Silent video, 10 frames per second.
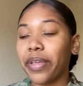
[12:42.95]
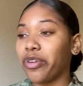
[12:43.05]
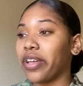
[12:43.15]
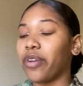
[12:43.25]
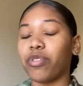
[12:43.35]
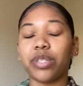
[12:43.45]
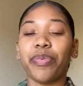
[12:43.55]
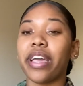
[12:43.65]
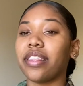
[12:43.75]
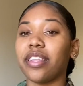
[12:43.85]
you get
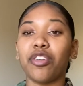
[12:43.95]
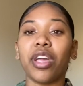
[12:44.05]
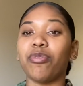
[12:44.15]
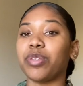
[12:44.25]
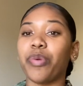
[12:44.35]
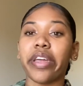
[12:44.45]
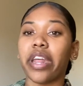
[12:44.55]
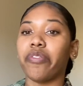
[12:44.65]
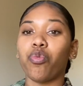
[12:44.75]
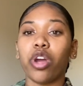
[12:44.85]
respect. You get respect
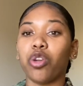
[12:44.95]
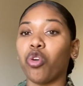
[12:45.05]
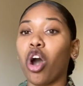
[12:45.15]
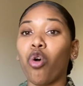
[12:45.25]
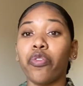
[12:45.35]
everywhere you go.